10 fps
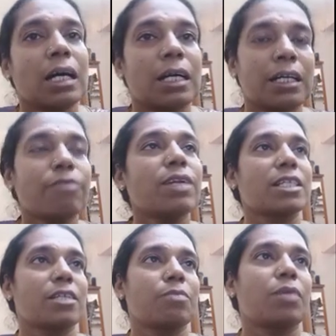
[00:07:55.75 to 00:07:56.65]

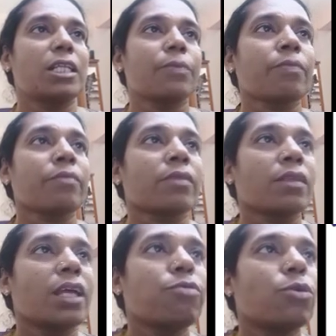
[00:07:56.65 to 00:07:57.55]
reflected path.
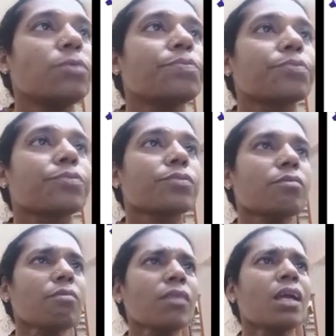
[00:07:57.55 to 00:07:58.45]
Therefore,
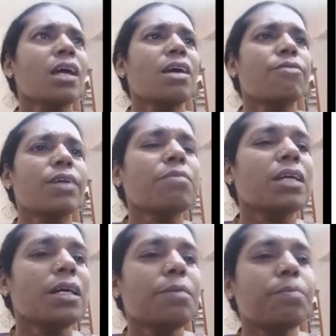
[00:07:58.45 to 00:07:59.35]
from
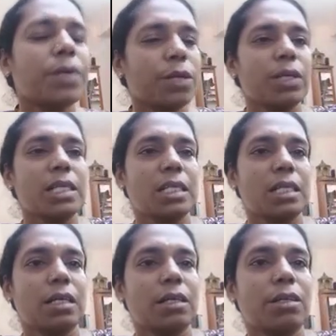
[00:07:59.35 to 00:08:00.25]
the previous
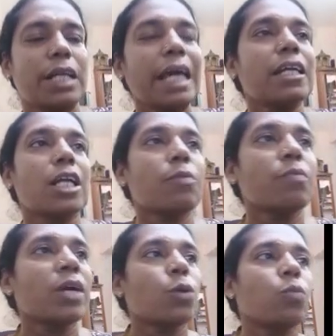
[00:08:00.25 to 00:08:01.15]
diagram, we